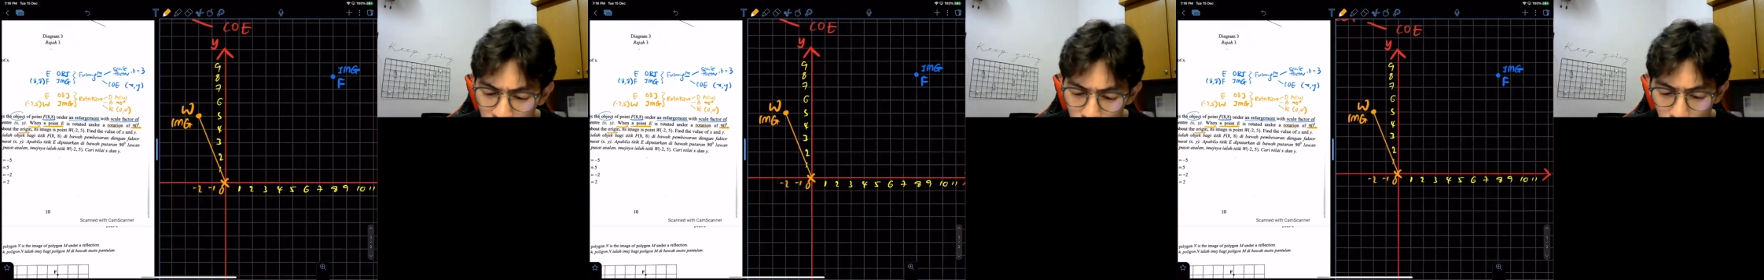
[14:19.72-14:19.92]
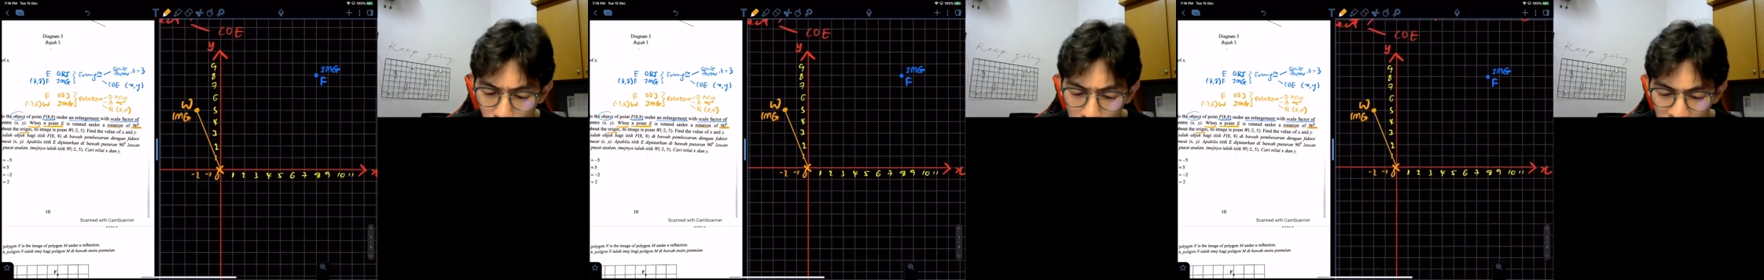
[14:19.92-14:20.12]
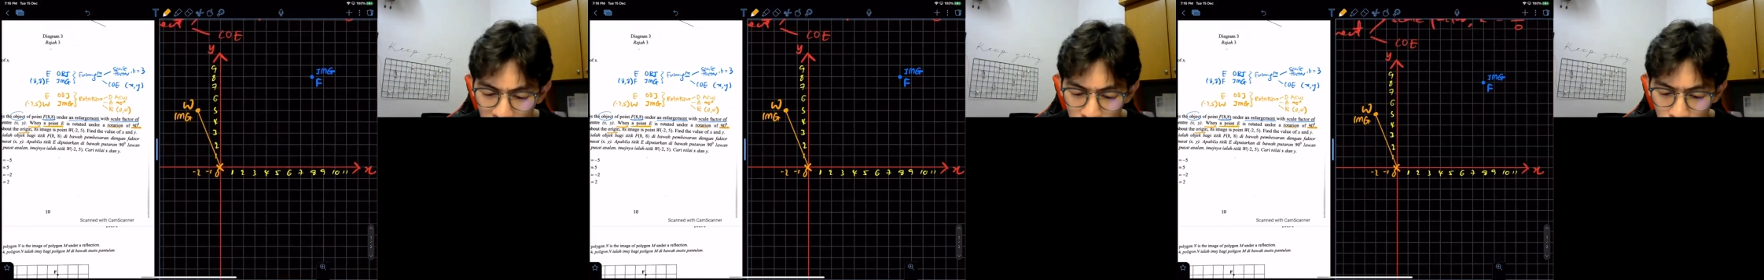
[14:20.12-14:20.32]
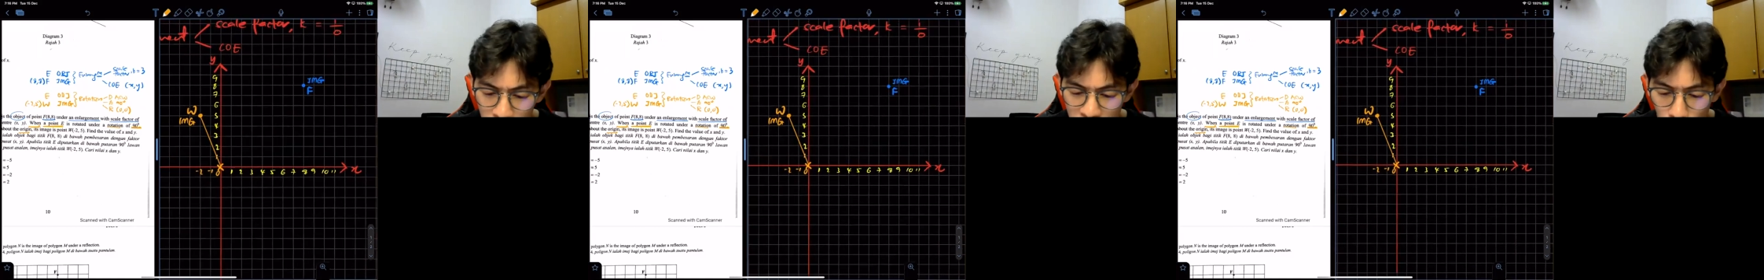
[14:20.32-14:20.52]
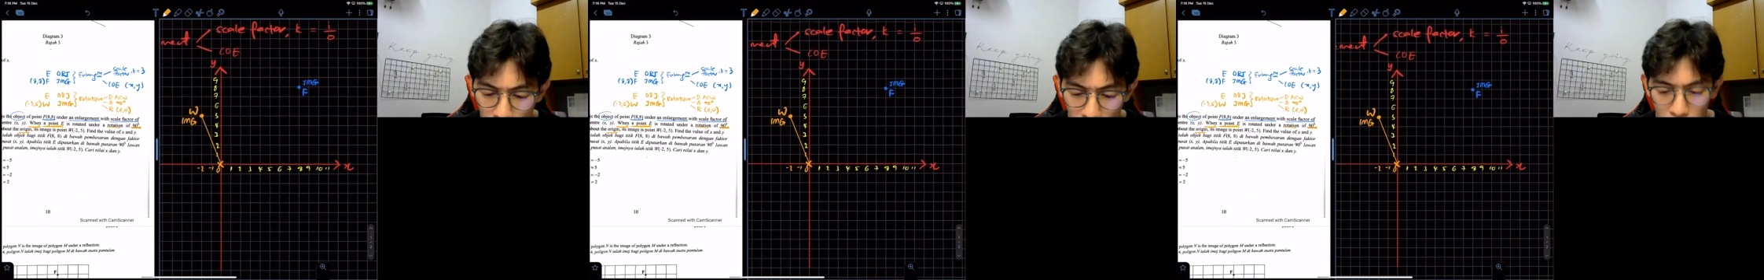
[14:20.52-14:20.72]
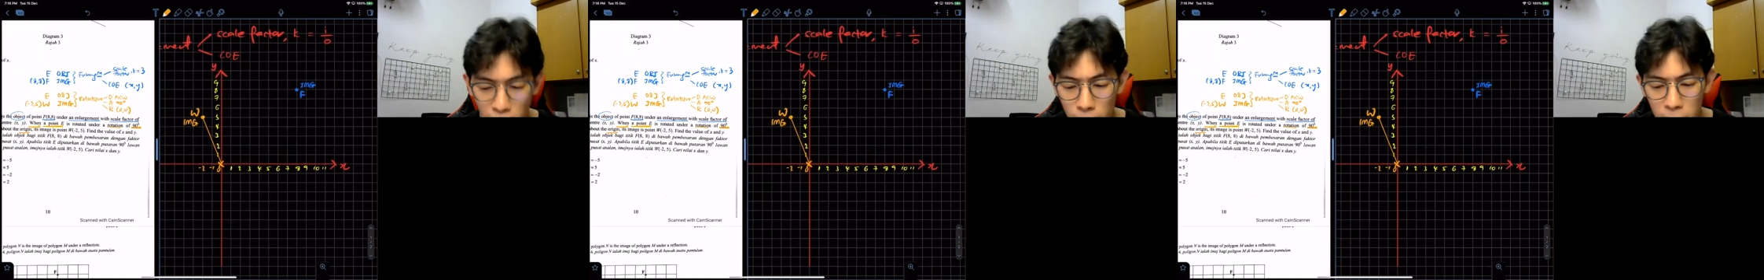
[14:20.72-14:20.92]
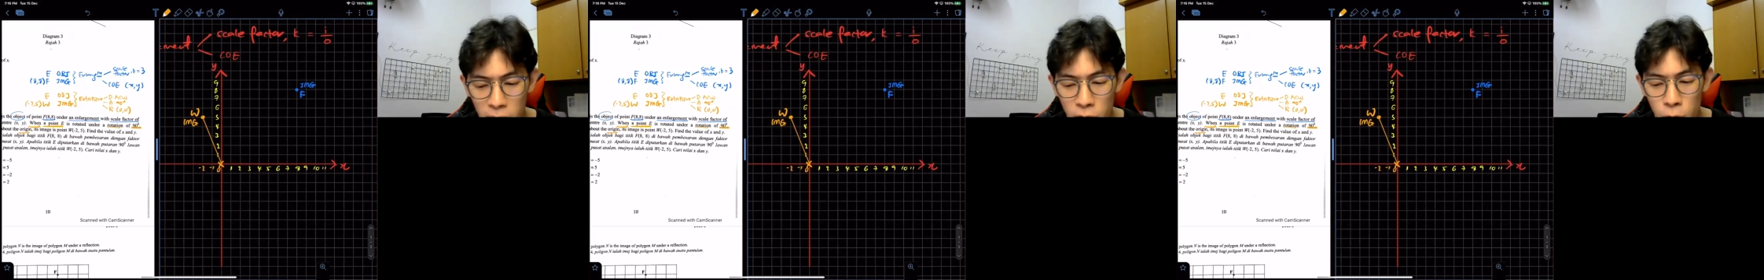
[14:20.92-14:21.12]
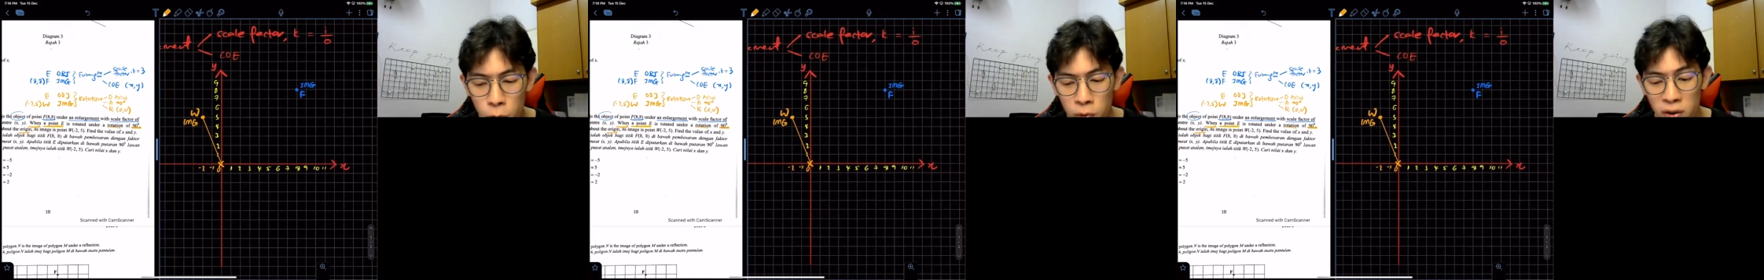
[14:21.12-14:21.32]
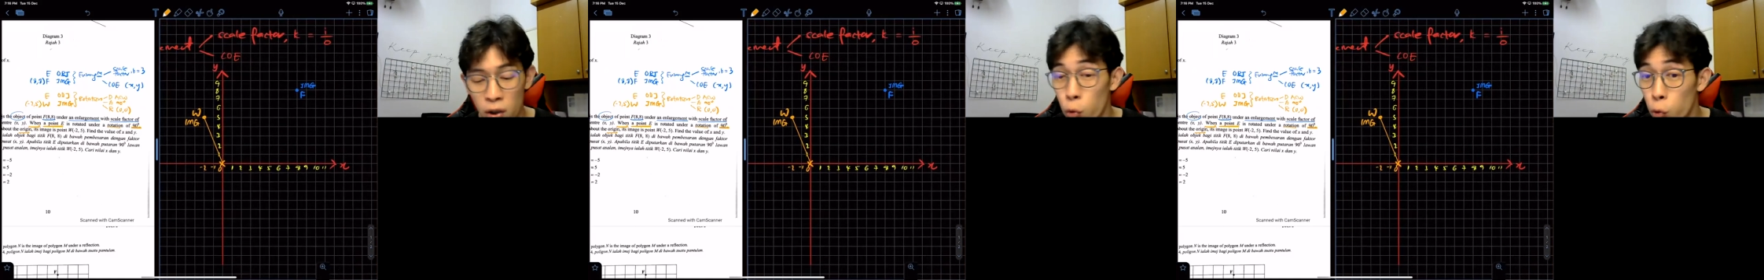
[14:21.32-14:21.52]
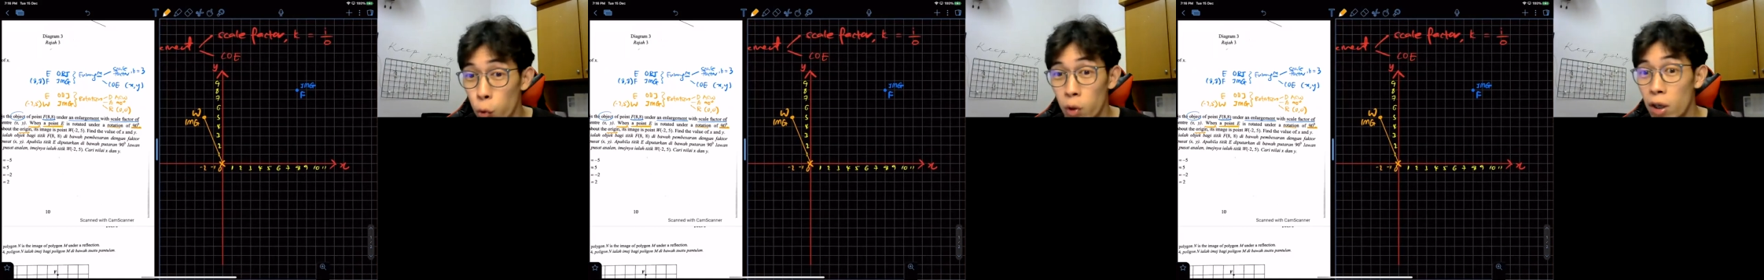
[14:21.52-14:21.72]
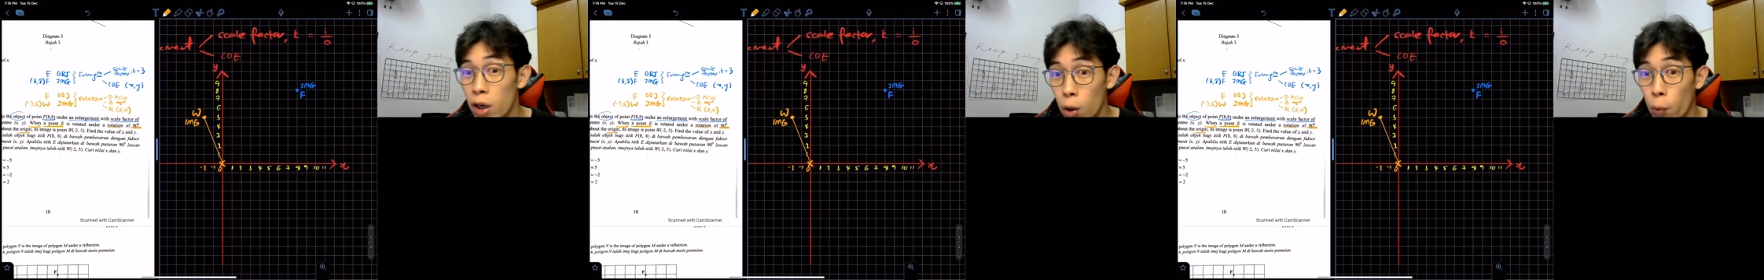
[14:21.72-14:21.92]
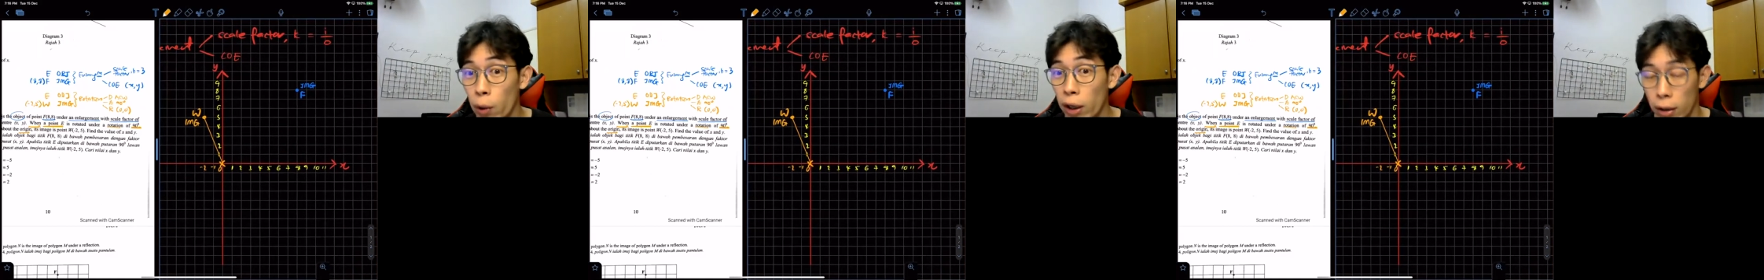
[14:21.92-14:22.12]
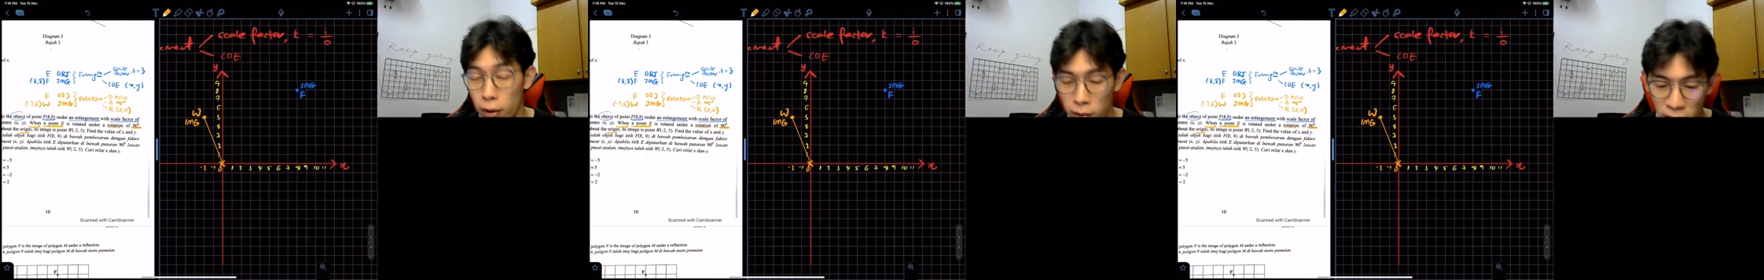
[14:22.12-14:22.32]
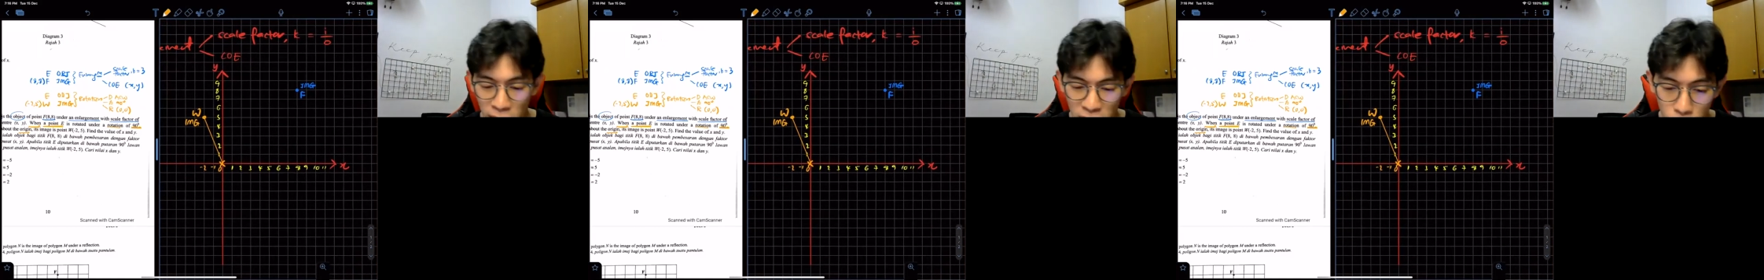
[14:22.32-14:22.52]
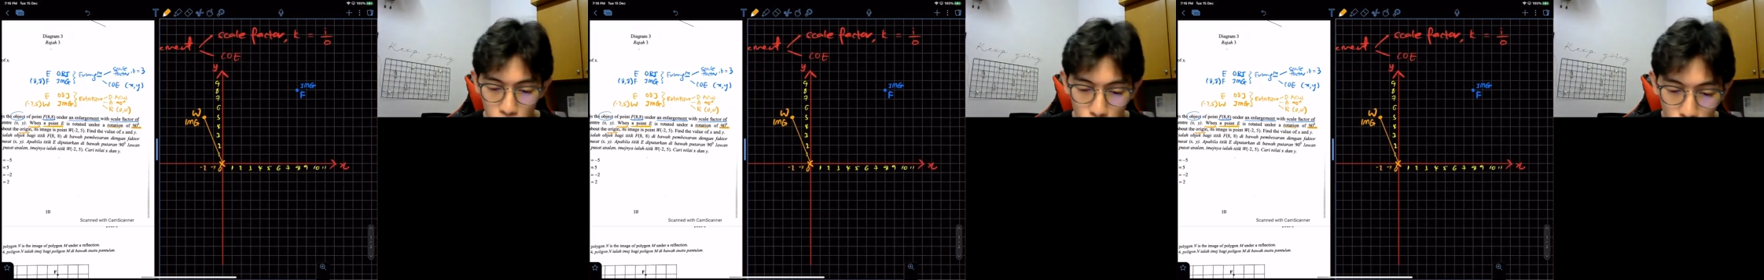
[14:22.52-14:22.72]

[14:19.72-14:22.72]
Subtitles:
so I'm going to use the what? I'm going to use the ruler way, okay? The